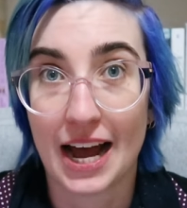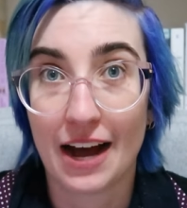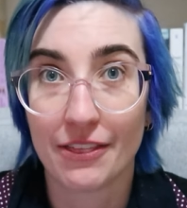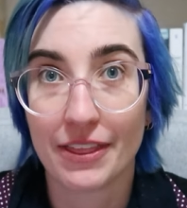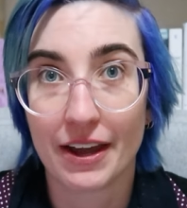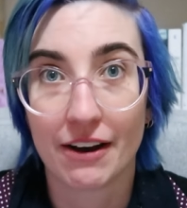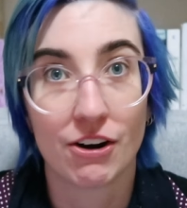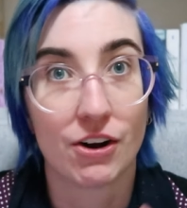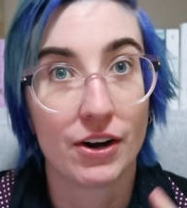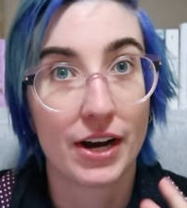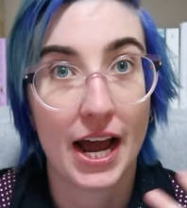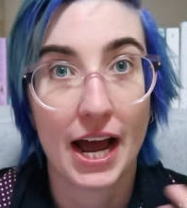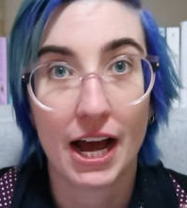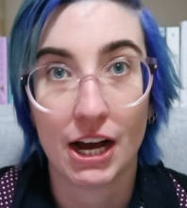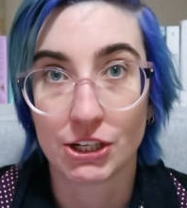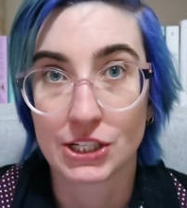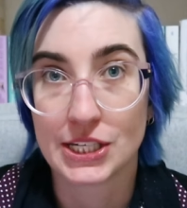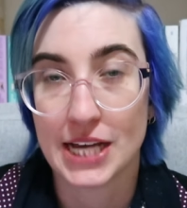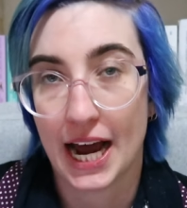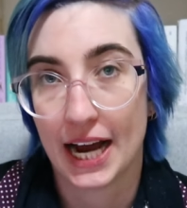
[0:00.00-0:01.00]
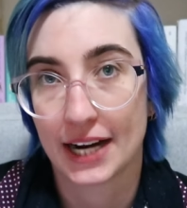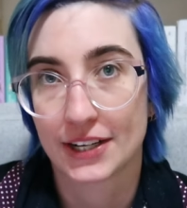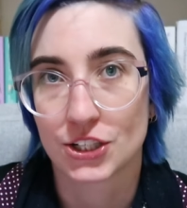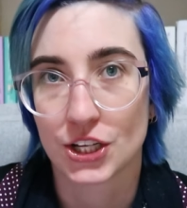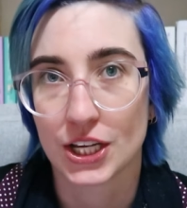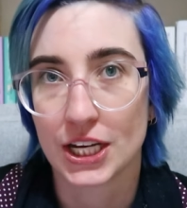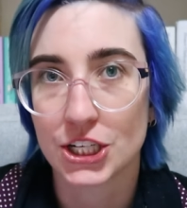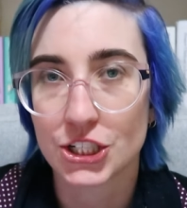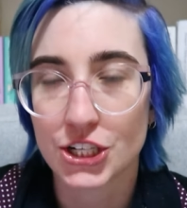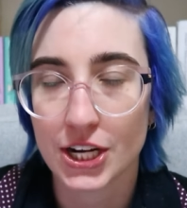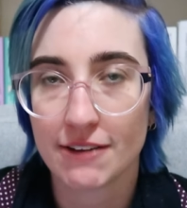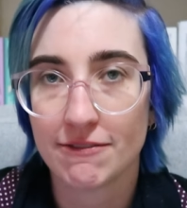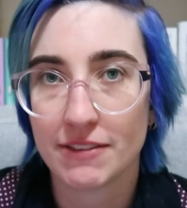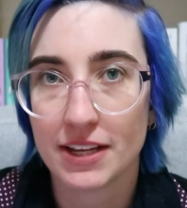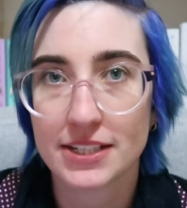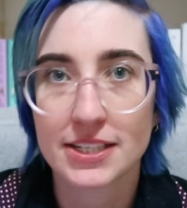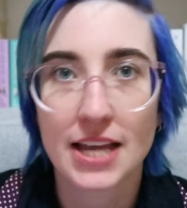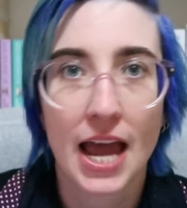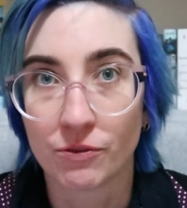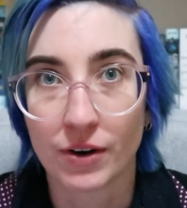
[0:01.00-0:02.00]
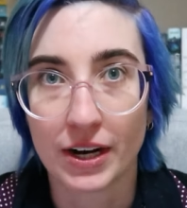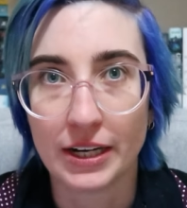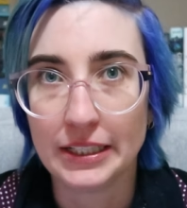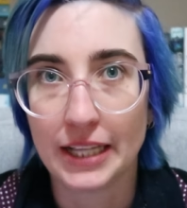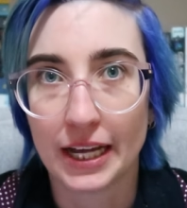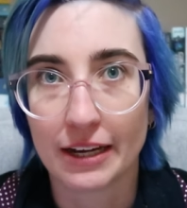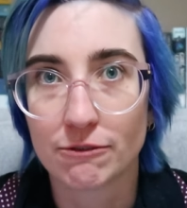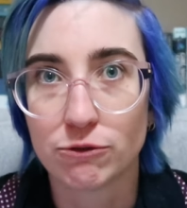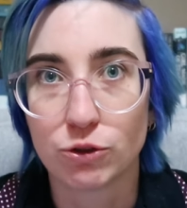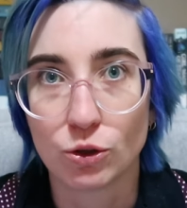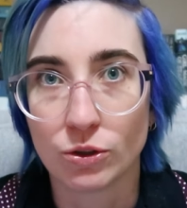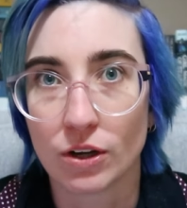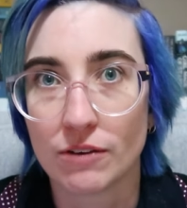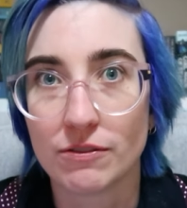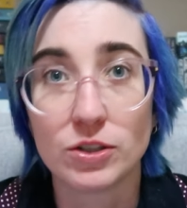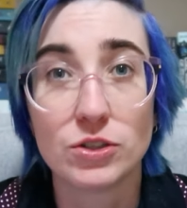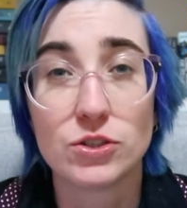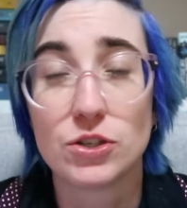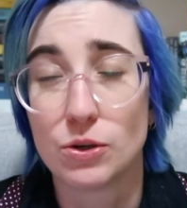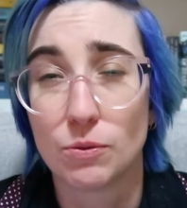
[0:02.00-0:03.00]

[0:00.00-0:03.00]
out there on how to actually achieve this and read like full novels.